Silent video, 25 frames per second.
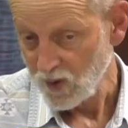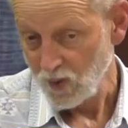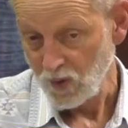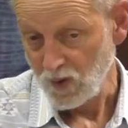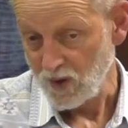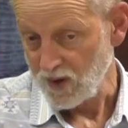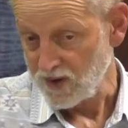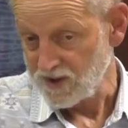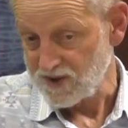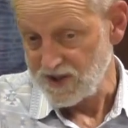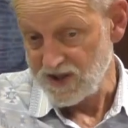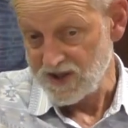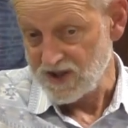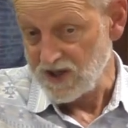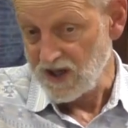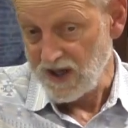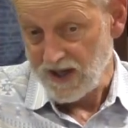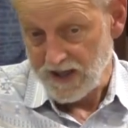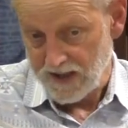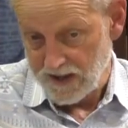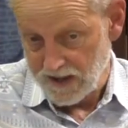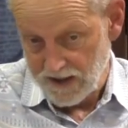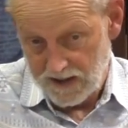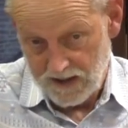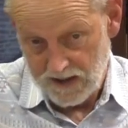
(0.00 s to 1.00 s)
qualities
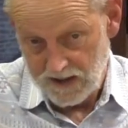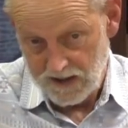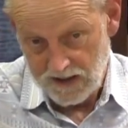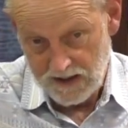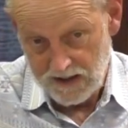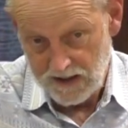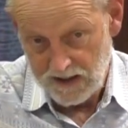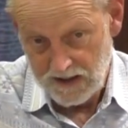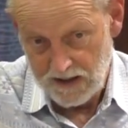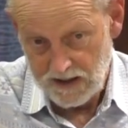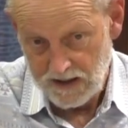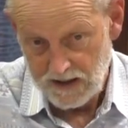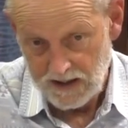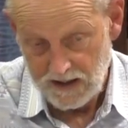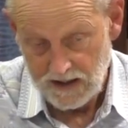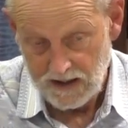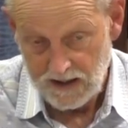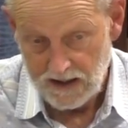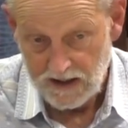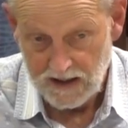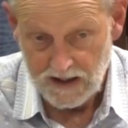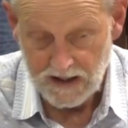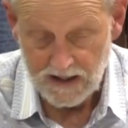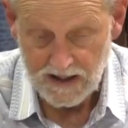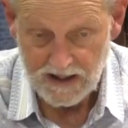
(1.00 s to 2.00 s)
like
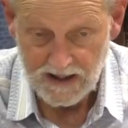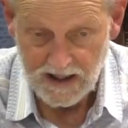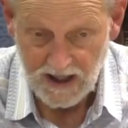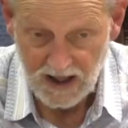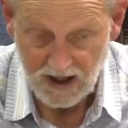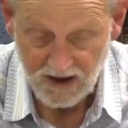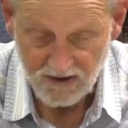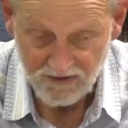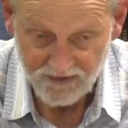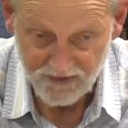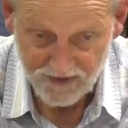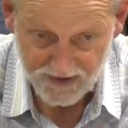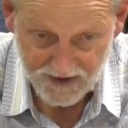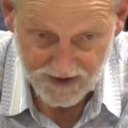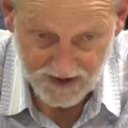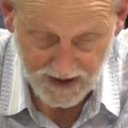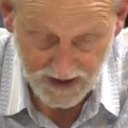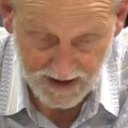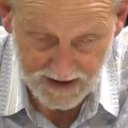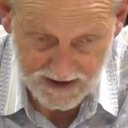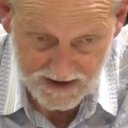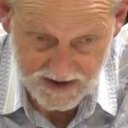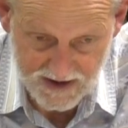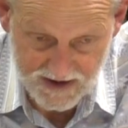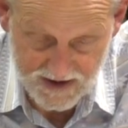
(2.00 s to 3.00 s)
love and
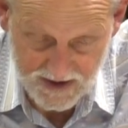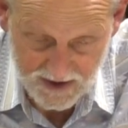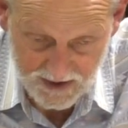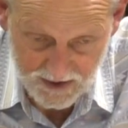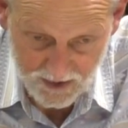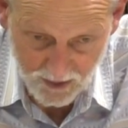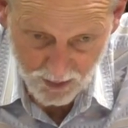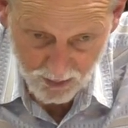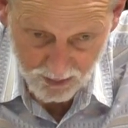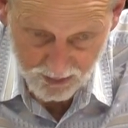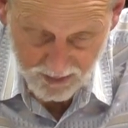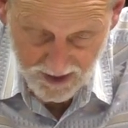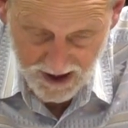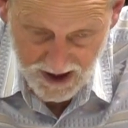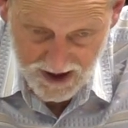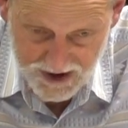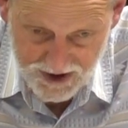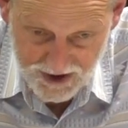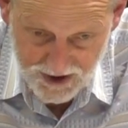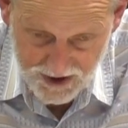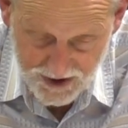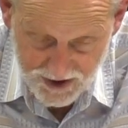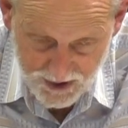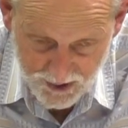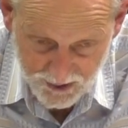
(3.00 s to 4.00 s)
kindness and
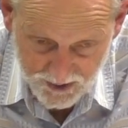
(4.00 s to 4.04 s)
compassion.